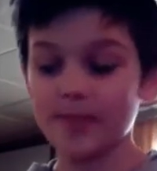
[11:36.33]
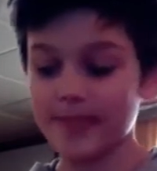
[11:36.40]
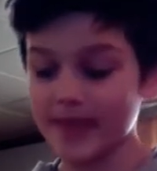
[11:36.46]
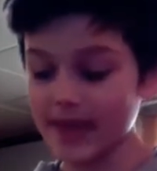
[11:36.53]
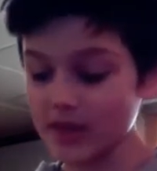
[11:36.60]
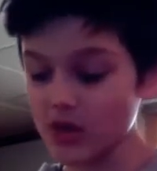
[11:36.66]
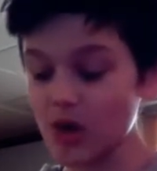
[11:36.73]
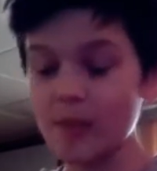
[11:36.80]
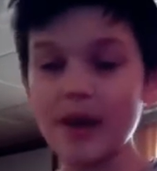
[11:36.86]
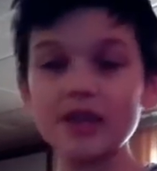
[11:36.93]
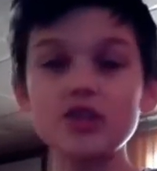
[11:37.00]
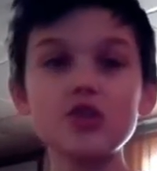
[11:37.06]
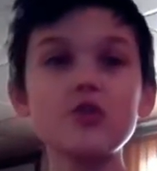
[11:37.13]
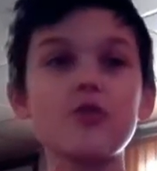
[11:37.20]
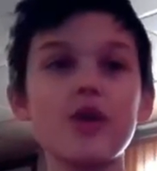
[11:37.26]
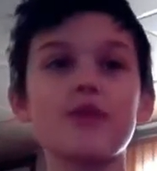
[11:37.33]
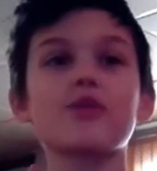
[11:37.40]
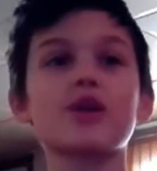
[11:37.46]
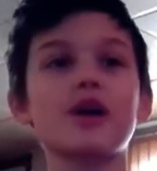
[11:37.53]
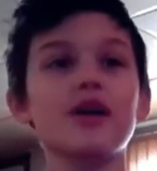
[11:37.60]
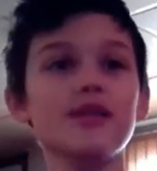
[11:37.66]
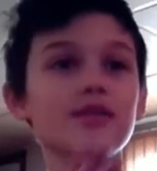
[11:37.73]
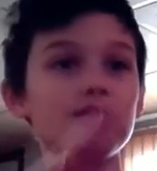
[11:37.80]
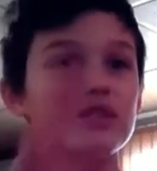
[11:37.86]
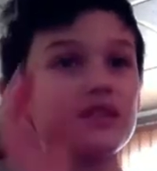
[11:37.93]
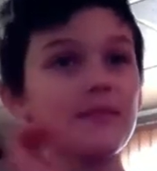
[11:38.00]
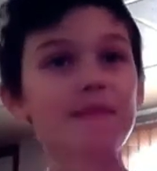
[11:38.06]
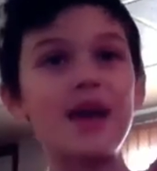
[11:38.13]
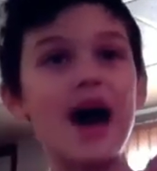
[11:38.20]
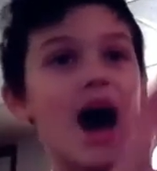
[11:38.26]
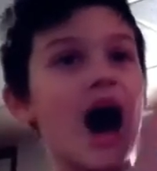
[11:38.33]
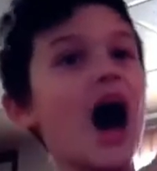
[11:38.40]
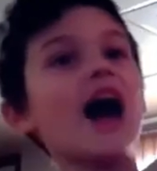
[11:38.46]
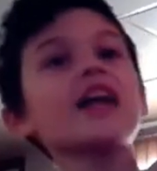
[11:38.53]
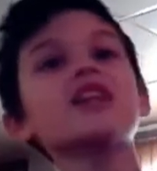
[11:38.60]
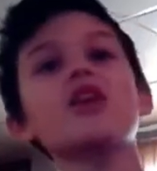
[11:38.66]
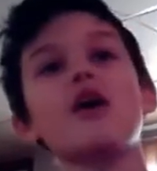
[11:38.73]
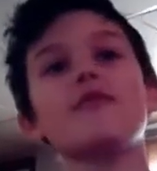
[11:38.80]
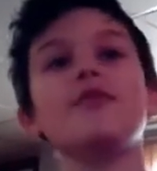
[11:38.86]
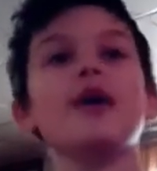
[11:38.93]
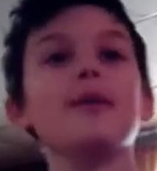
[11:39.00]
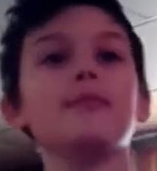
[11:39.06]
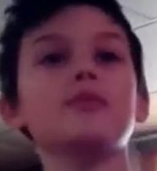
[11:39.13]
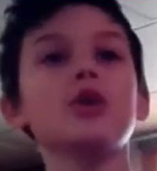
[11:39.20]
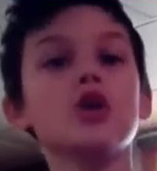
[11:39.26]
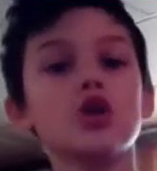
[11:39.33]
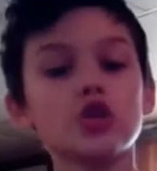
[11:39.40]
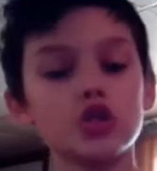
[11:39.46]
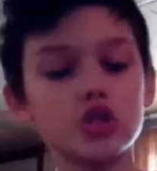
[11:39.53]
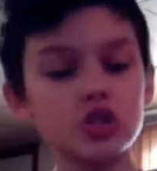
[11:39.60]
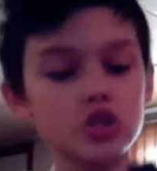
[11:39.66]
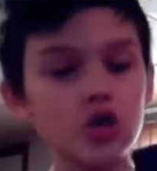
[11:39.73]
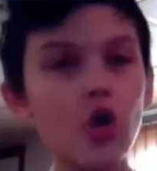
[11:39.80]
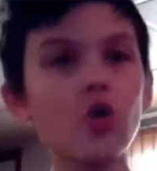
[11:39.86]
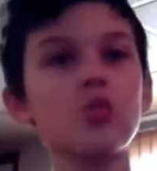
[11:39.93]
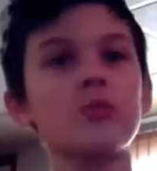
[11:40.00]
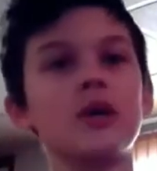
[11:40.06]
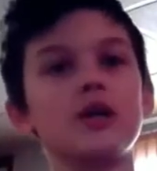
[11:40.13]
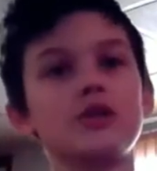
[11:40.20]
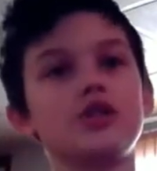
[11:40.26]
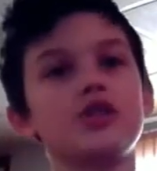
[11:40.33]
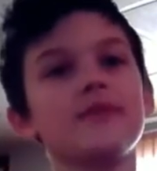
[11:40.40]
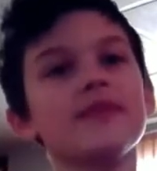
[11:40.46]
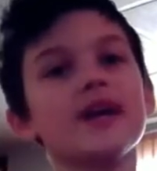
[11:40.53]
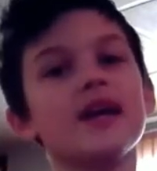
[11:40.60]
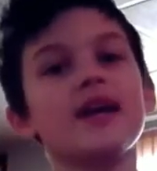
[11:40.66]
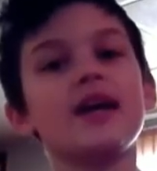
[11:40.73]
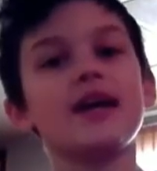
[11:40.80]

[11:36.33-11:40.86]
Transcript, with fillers: These are my two favorite guns. I love them so much.